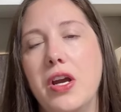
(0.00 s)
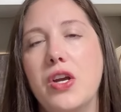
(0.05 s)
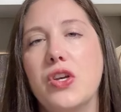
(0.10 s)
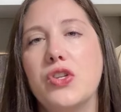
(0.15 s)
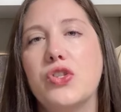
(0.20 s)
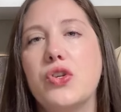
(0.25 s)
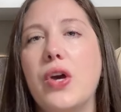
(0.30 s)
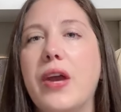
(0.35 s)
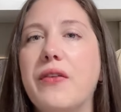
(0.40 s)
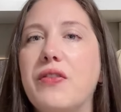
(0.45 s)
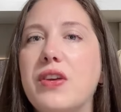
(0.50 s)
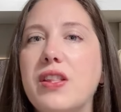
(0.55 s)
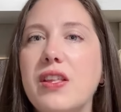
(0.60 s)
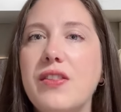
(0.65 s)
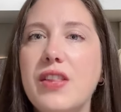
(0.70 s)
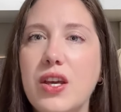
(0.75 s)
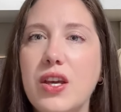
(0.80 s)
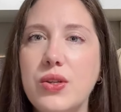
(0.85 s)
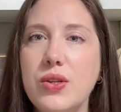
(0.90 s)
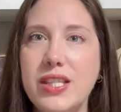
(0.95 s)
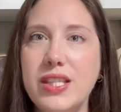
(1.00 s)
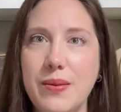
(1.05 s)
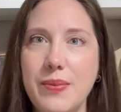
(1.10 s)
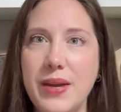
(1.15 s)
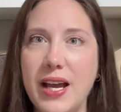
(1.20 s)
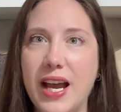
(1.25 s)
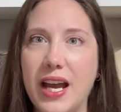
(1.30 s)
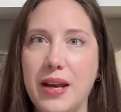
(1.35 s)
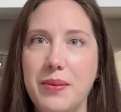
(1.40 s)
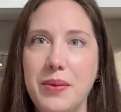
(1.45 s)
So everything that you see
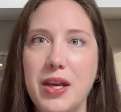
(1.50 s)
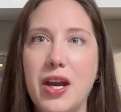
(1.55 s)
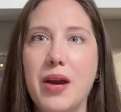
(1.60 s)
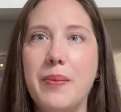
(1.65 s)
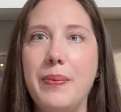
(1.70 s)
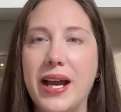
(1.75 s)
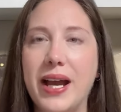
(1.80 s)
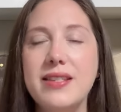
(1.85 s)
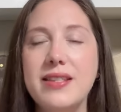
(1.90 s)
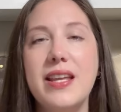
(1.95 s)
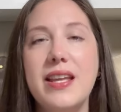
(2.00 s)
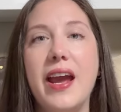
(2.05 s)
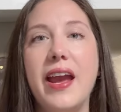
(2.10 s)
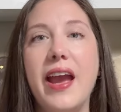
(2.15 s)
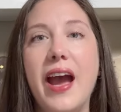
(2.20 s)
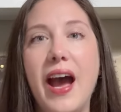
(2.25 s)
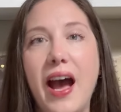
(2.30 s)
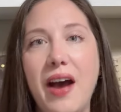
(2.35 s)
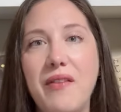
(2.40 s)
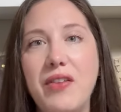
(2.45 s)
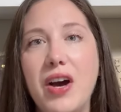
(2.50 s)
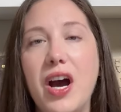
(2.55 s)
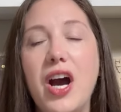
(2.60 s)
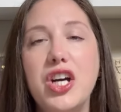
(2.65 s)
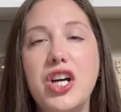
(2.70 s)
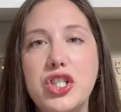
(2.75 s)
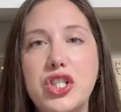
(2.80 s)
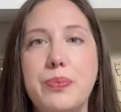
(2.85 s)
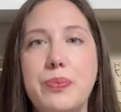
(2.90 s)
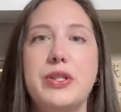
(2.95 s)
behind me are bags that I have
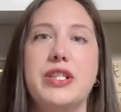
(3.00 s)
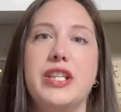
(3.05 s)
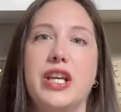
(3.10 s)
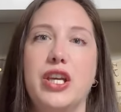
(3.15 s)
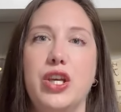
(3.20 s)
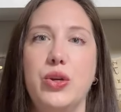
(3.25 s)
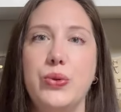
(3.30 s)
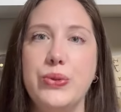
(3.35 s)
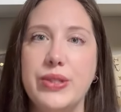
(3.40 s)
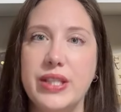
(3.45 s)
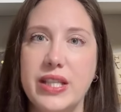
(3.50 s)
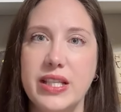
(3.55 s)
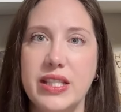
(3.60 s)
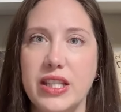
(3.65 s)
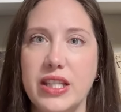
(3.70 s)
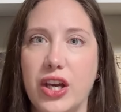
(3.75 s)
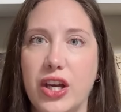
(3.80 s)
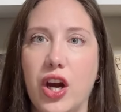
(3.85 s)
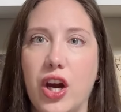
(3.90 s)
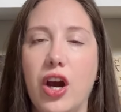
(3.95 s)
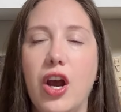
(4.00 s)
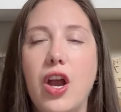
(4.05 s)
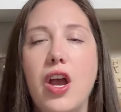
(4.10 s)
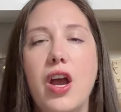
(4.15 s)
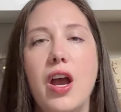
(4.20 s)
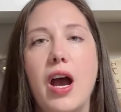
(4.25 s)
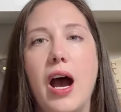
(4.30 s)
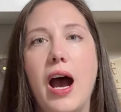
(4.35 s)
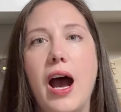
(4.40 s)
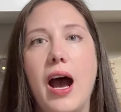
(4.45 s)
100% used this year
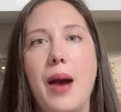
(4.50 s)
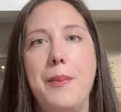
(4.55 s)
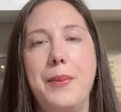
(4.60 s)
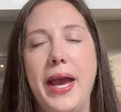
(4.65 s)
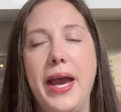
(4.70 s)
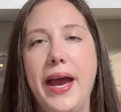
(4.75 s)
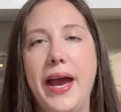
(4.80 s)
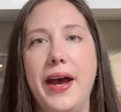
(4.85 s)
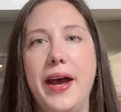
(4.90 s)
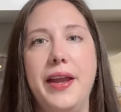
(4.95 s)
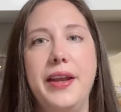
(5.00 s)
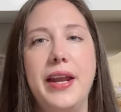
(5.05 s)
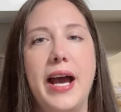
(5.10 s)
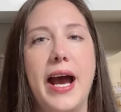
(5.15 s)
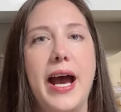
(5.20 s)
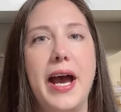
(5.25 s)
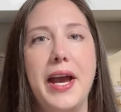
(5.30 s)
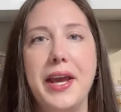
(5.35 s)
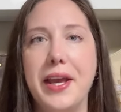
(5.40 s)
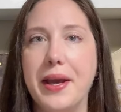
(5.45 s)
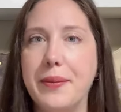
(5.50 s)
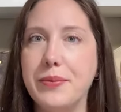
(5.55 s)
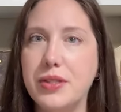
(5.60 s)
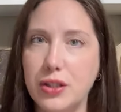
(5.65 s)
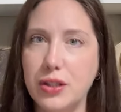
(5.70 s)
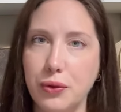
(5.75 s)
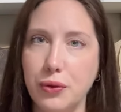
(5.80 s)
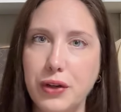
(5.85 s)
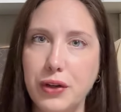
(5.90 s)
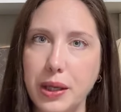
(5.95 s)
um, and I am
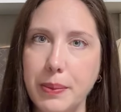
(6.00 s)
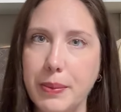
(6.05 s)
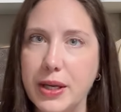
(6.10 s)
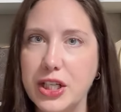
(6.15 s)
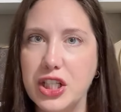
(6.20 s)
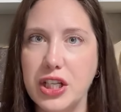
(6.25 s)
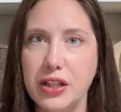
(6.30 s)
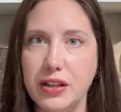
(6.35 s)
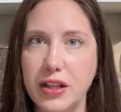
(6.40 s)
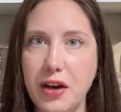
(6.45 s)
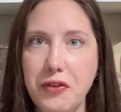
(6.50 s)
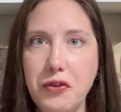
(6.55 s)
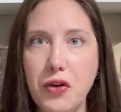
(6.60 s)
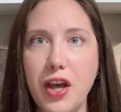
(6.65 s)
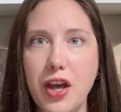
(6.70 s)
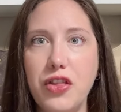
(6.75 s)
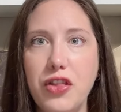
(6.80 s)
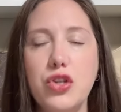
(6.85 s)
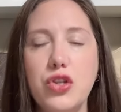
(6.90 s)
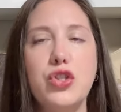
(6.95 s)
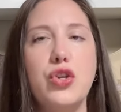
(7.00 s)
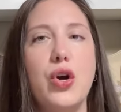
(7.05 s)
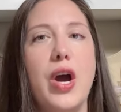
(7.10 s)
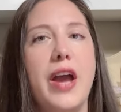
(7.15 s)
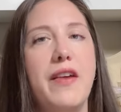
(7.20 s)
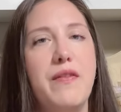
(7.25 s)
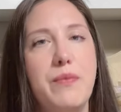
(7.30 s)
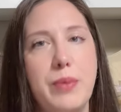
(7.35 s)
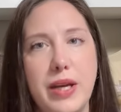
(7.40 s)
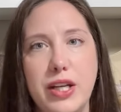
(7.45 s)
still very much in love with. So
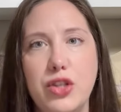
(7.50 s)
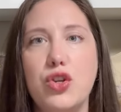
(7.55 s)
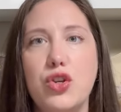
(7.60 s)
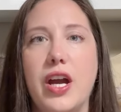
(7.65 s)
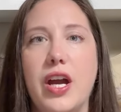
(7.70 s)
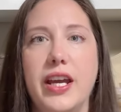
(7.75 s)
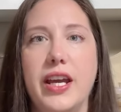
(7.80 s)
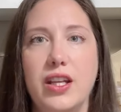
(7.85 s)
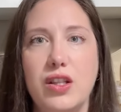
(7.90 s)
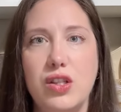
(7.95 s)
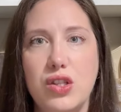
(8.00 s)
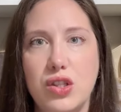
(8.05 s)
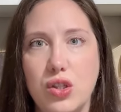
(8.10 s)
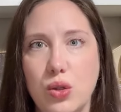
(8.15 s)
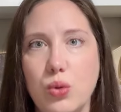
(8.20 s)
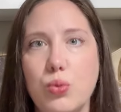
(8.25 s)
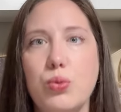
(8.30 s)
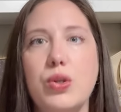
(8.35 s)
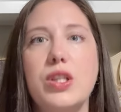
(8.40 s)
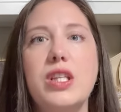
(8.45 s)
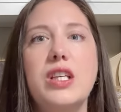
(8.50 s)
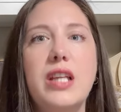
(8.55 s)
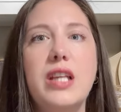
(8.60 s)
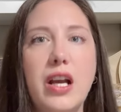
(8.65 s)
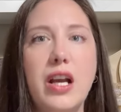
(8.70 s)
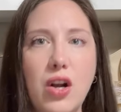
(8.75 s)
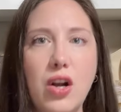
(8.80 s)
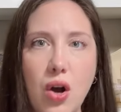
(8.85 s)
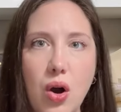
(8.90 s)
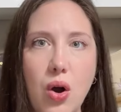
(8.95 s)
I've been trying to really
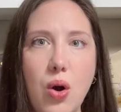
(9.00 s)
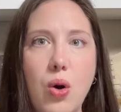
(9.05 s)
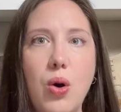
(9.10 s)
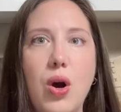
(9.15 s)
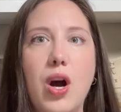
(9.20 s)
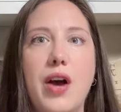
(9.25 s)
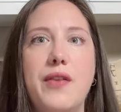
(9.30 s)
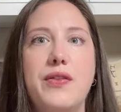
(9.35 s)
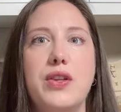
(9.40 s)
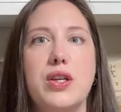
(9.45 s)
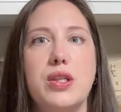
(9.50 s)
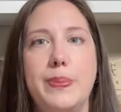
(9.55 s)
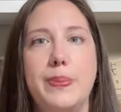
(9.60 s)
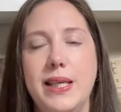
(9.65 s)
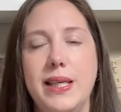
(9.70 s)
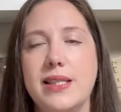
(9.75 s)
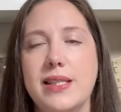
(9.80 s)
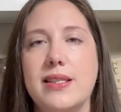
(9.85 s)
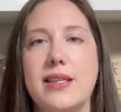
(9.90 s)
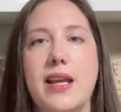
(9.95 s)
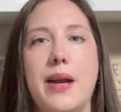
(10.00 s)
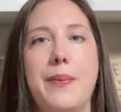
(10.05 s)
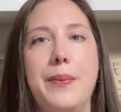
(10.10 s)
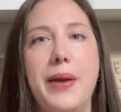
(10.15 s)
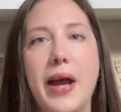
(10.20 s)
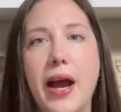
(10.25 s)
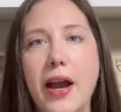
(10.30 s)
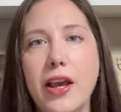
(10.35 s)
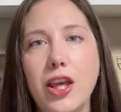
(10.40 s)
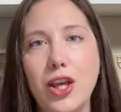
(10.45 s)
let go of those pieces that I'm
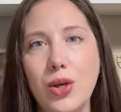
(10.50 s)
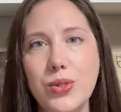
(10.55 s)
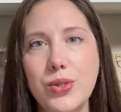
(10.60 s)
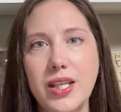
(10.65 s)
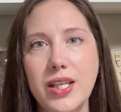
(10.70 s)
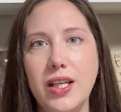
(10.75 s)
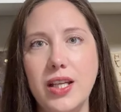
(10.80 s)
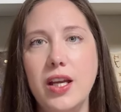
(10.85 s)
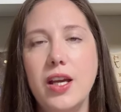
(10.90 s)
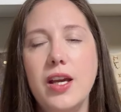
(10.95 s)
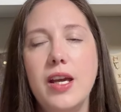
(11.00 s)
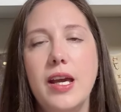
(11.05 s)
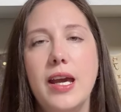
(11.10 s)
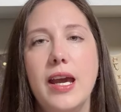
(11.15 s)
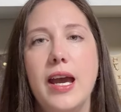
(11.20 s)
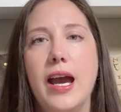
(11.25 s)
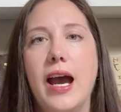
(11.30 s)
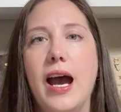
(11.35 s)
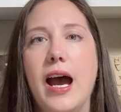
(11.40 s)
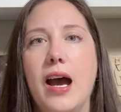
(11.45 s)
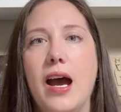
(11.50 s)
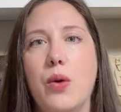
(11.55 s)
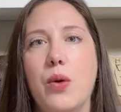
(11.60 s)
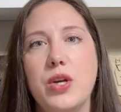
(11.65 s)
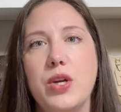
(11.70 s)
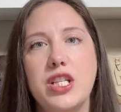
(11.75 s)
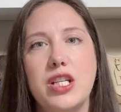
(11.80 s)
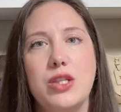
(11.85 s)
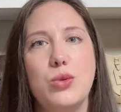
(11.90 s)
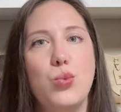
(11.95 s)
not using, uh,
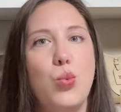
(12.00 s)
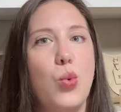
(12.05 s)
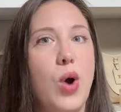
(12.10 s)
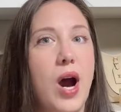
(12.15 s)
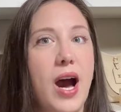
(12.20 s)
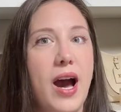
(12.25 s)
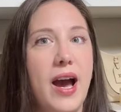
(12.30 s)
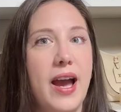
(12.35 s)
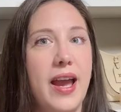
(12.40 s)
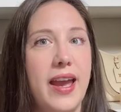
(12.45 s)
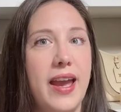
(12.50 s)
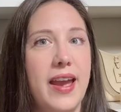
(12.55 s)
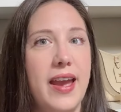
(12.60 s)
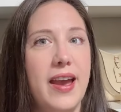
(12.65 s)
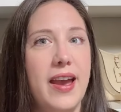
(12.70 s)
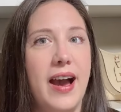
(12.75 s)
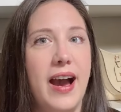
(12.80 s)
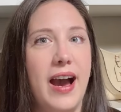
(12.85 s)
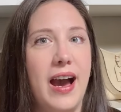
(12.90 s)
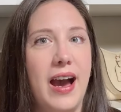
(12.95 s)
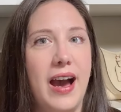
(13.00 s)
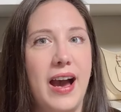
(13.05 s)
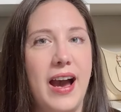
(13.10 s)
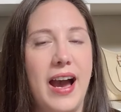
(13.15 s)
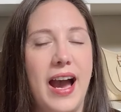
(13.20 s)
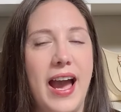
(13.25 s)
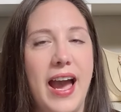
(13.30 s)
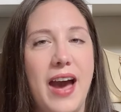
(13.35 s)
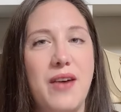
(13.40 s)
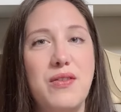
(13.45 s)
which is why uh,
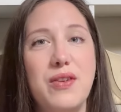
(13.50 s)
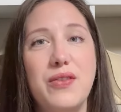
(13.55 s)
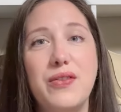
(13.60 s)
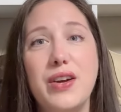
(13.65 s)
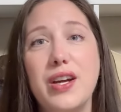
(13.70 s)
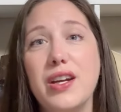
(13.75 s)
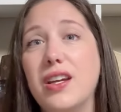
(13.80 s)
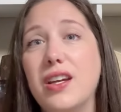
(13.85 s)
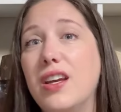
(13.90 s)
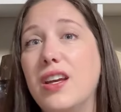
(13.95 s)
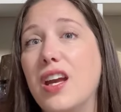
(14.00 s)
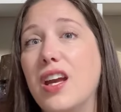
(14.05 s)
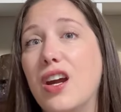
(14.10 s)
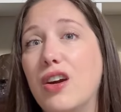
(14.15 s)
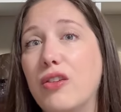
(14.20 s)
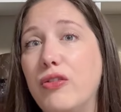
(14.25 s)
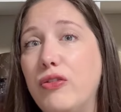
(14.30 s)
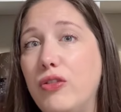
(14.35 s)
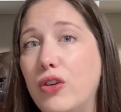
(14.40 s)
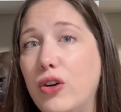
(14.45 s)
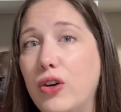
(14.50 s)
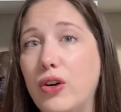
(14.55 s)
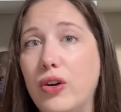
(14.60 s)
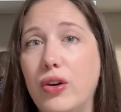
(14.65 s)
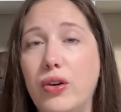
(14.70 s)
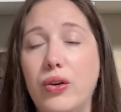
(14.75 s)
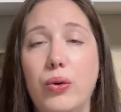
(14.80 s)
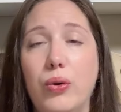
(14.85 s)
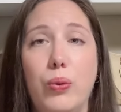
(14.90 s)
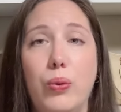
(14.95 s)
I have a very
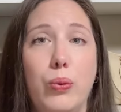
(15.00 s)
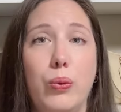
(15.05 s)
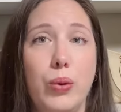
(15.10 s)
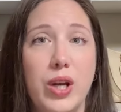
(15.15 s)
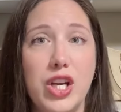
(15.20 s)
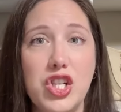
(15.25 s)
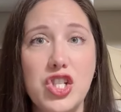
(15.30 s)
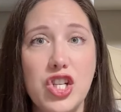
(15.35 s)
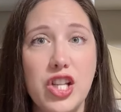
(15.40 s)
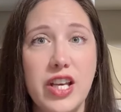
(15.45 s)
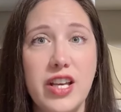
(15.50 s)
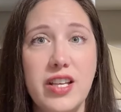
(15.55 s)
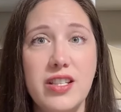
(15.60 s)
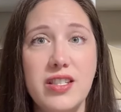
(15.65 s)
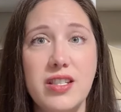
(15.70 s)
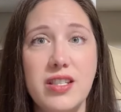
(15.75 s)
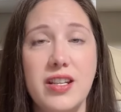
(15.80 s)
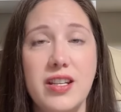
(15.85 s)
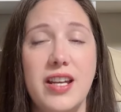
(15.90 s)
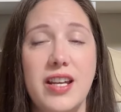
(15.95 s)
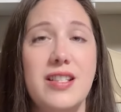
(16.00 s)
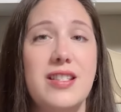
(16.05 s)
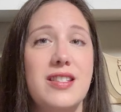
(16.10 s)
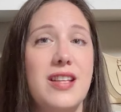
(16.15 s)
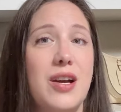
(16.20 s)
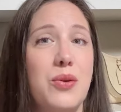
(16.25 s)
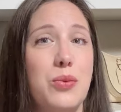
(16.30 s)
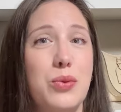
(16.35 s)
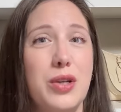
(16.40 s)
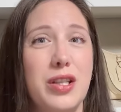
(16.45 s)
careful wish list and
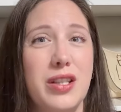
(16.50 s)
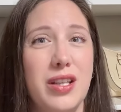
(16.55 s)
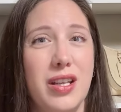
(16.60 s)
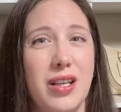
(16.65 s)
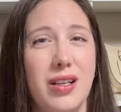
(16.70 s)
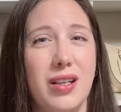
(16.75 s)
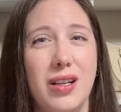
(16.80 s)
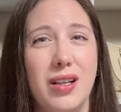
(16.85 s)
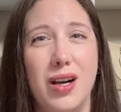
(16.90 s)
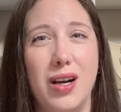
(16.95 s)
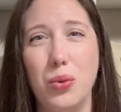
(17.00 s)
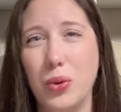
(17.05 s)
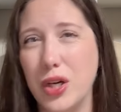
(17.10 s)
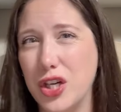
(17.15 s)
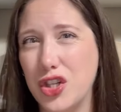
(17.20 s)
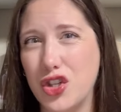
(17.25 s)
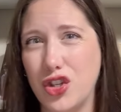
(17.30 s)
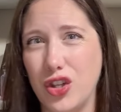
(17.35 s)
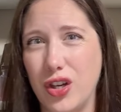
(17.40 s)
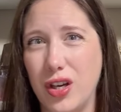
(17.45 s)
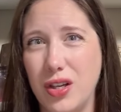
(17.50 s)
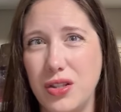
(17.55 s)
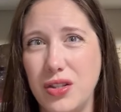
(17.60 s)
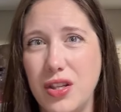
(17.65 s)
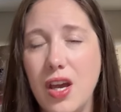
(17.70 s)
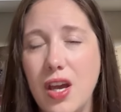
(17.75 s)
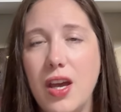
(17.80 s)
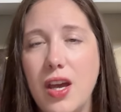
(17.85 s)
not really a wish list.